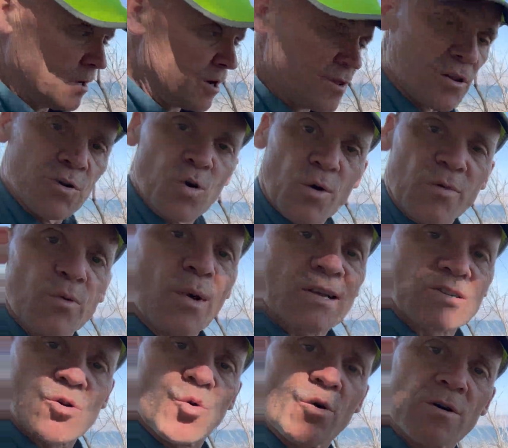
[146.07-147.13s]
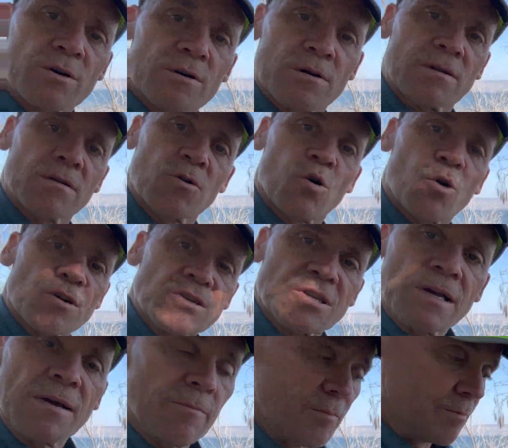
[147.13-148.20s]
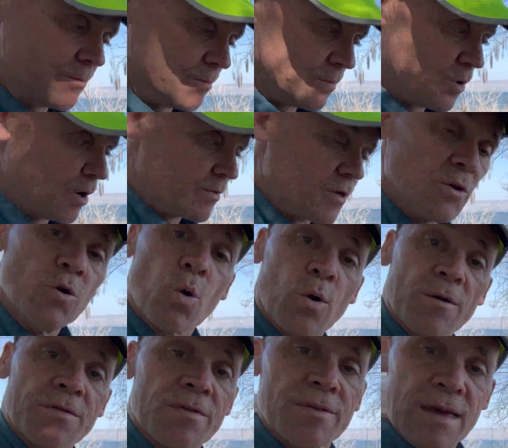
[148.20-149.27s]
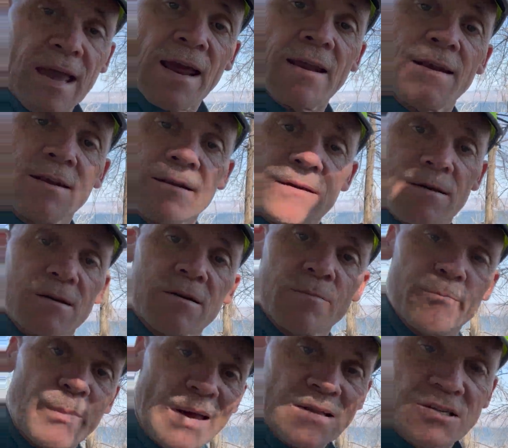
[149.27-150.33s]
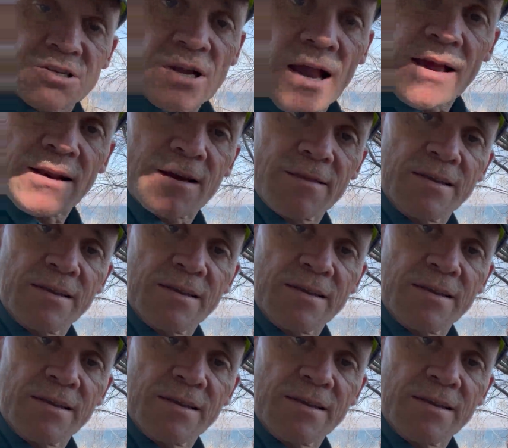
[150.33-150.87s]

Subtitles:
On the northwest corner, Chorazim. On the north end, Bethsaida,